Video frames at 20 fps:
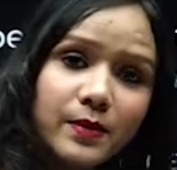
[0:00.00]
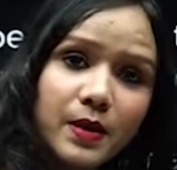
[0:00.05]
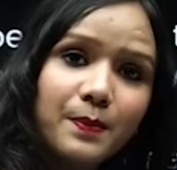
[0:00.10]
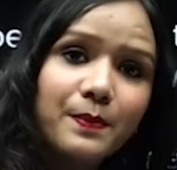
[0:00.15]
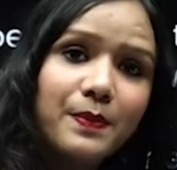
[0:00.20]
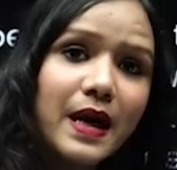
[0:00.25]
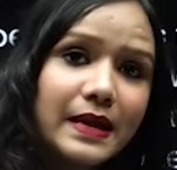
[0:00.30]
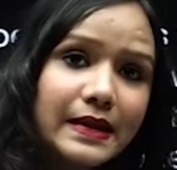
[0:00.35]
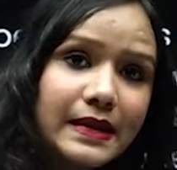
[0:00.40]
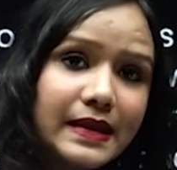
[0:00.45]

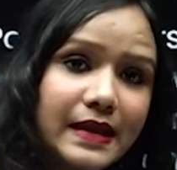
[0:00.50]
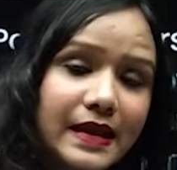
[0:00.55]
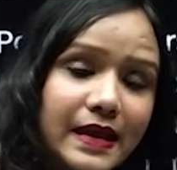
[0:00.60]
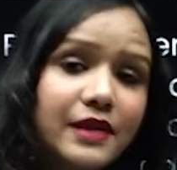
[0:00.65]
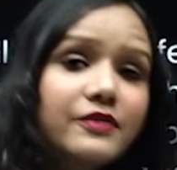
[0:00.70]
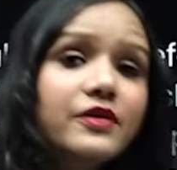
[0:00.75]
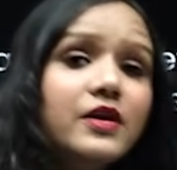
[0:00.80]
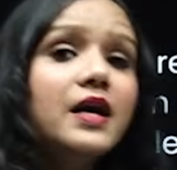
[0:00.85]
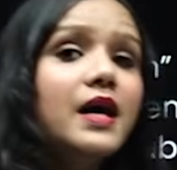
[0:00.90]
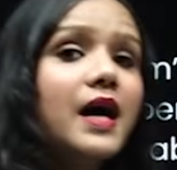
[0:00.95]
part in life,
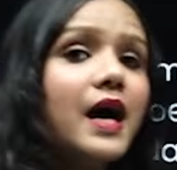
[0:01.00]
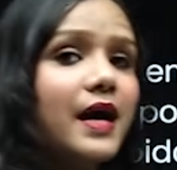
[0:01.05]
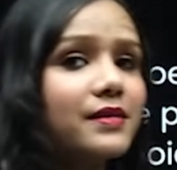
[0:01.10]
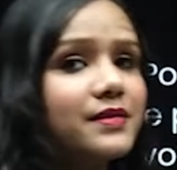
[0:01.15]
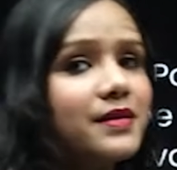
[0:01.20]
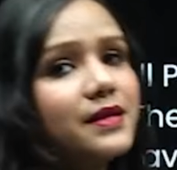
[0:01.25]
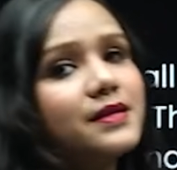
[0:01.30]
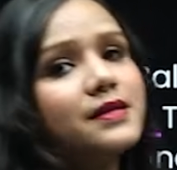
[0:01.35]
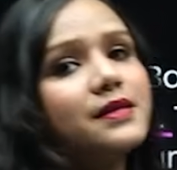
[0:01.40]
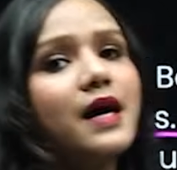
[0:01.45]
and
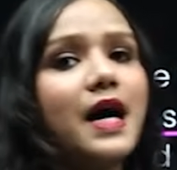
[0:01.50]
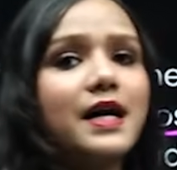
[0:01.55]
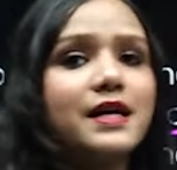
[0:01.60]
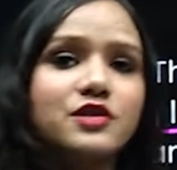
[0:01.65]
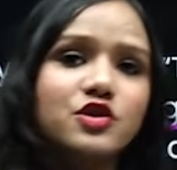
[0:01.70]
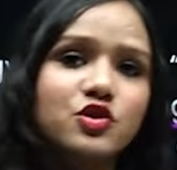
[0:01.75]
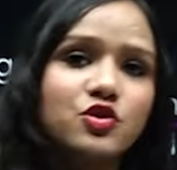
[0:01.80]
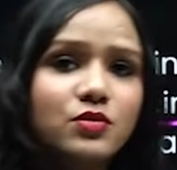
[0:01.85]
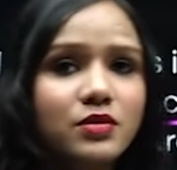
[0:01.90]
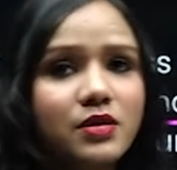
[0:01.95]
that he has
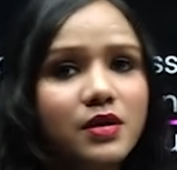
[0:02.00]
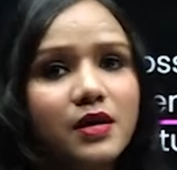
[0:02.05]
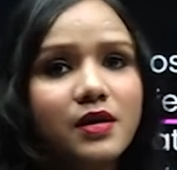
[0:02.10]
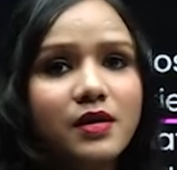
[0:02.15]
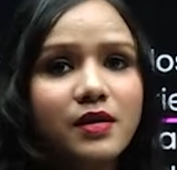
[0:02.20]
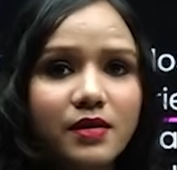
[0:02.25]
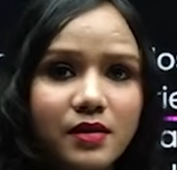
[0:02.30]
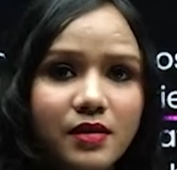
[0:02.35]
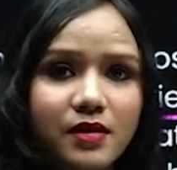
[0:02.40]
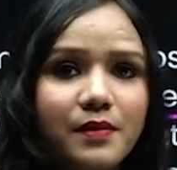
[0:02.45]
to
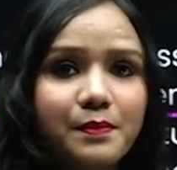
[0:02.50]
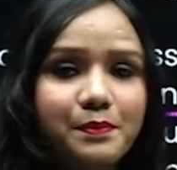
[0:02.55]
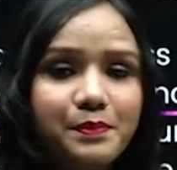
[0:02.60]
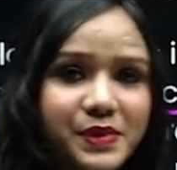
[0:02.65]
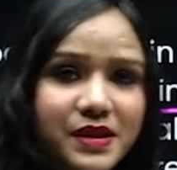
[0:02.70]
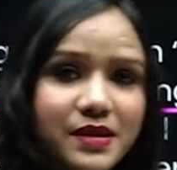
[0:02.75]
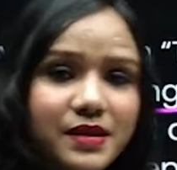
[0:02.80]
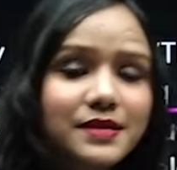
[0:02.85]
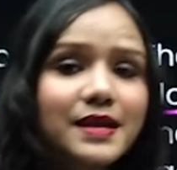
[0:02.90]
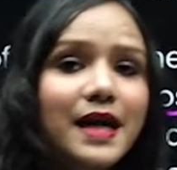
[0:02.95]

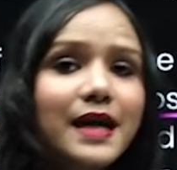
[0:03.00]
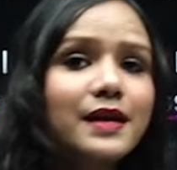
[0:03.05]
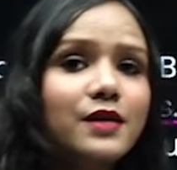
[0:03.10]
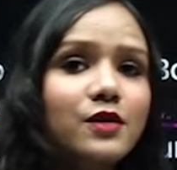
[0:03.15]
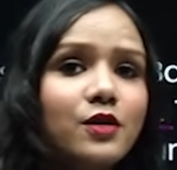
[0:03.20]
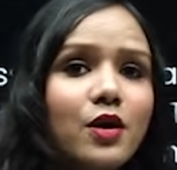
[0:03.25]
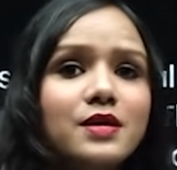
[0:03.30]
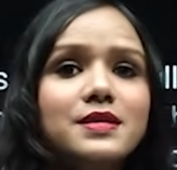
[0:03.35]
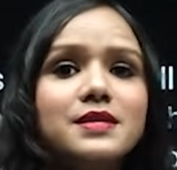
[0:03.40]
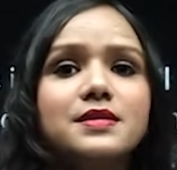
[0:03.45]
bear that
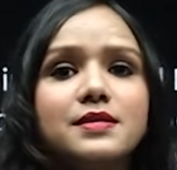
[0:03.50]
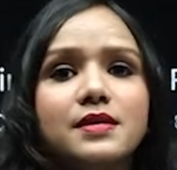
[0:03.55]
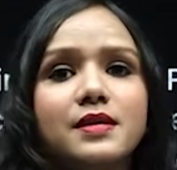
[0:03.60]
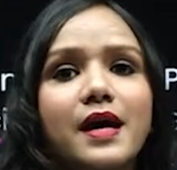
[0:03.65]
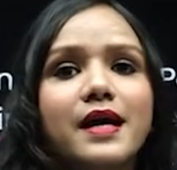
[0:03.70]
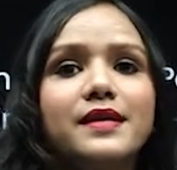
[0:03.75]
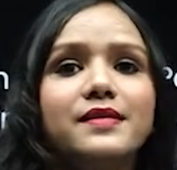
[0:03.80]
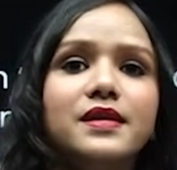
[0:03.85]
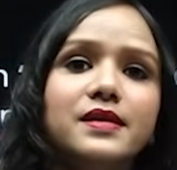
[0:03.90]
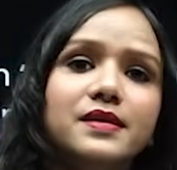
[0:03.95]
loss,
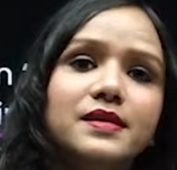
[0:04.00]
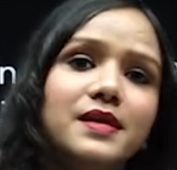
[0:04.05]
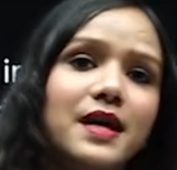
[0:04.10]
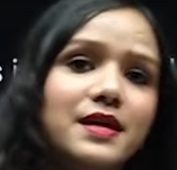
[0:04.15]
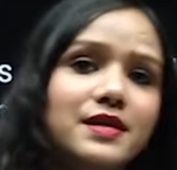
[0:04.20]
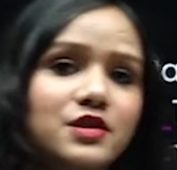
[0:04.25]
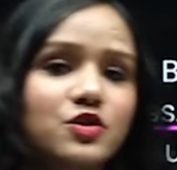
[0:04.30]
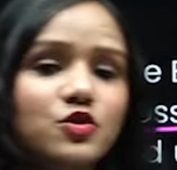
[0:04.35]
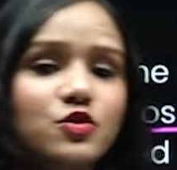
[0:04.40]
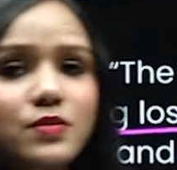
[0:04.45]
and that he has to,